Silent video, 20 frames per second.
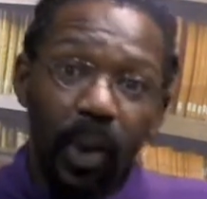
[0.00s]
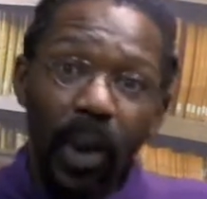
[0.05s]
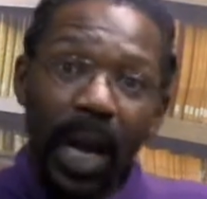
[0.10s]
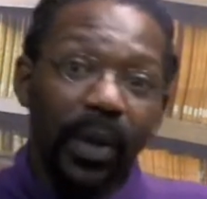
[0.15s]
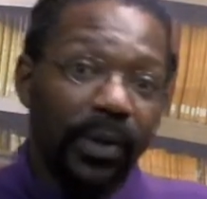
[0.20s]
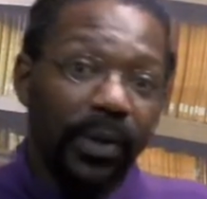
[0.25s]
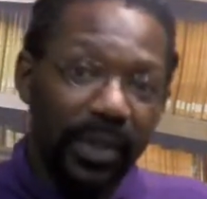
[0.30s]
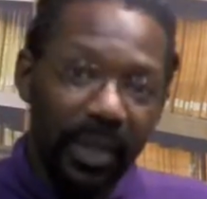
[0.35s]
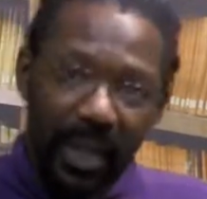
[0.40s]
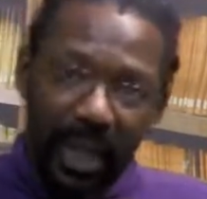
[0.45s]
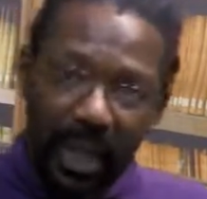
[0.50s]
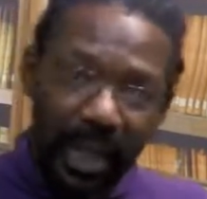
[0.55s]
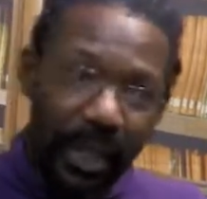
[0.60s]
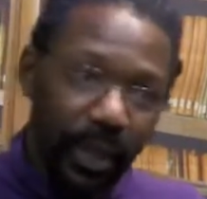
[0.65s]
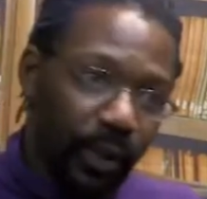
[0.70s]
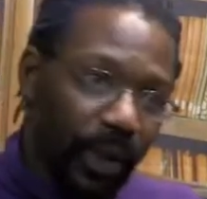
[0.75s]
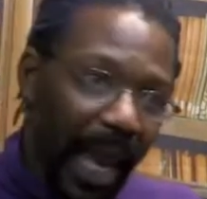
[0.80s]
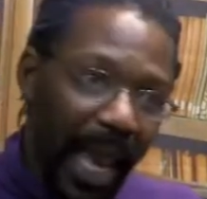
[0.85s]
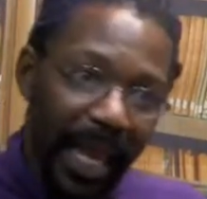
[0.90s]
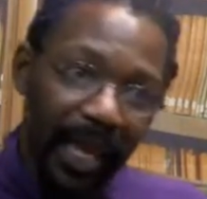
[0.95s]
out slaying
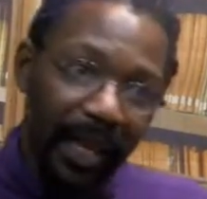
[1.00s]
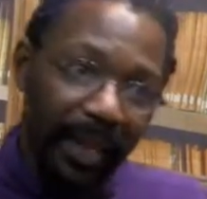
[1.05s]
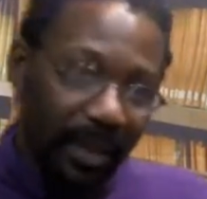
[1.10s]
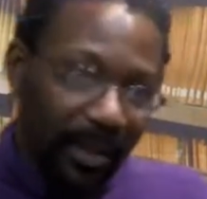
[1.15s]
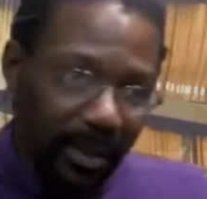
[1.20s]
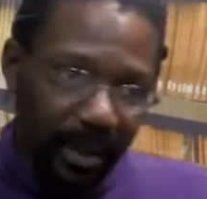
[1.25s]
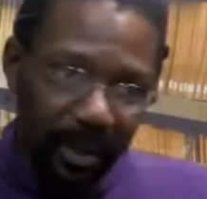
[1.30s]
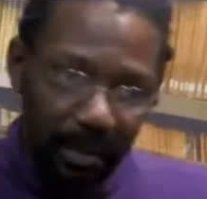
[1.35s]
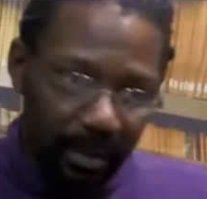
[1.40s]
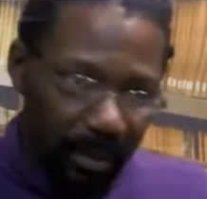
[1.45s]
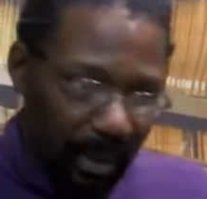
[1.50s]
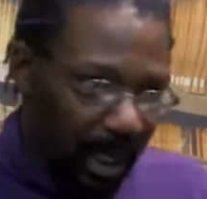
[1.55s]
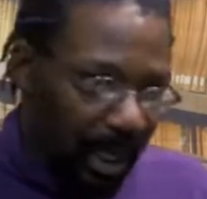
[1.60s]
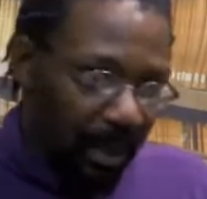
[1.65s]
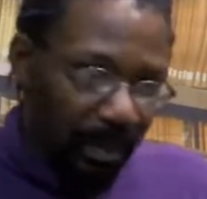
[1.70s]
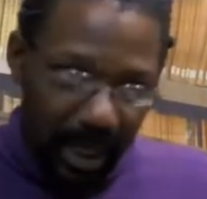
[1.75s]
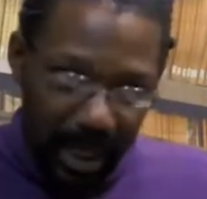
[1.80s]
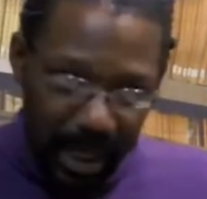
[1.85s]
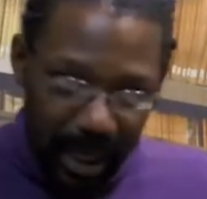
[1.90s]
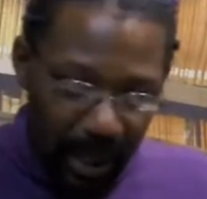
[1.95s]
dragons and
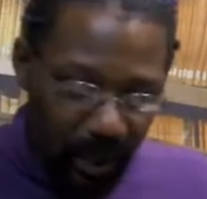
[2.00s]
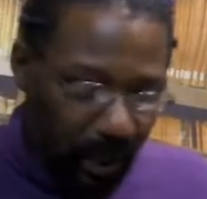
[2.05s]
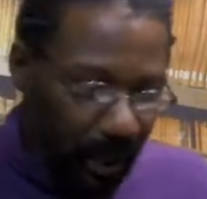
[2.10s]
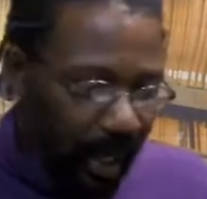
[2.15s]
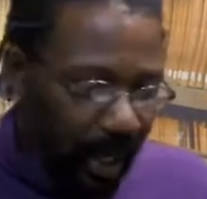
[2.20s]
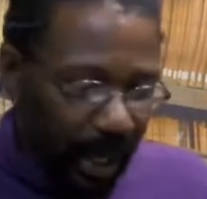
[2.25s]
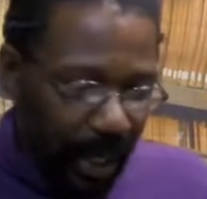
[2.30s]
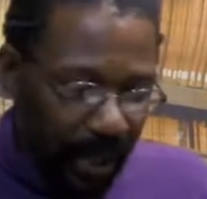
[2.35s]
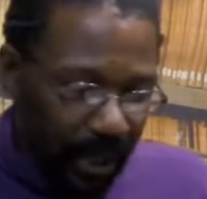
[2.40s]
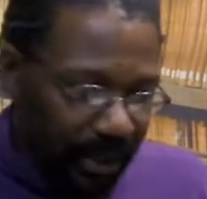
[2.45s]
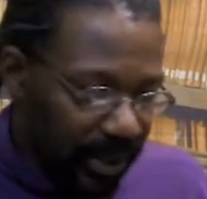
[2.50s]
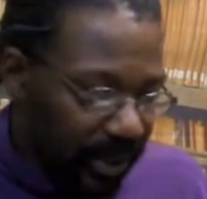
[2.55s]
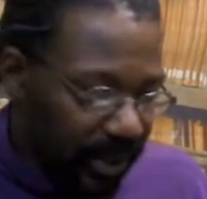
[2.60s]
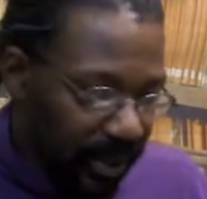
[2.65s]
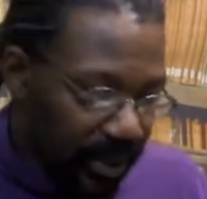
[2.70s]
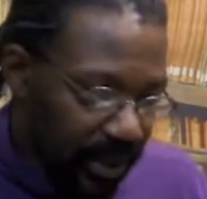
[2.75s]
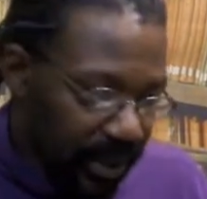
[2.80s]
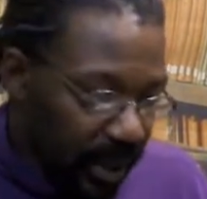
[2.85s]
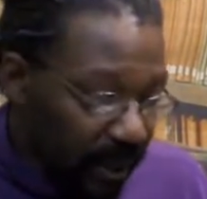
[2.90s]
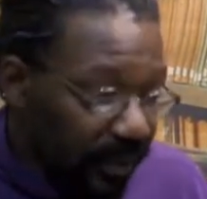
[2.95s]
emptying warehouses and
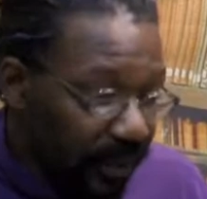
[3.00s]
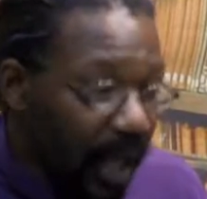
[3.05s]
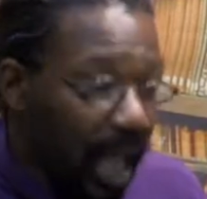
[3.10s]
stuff.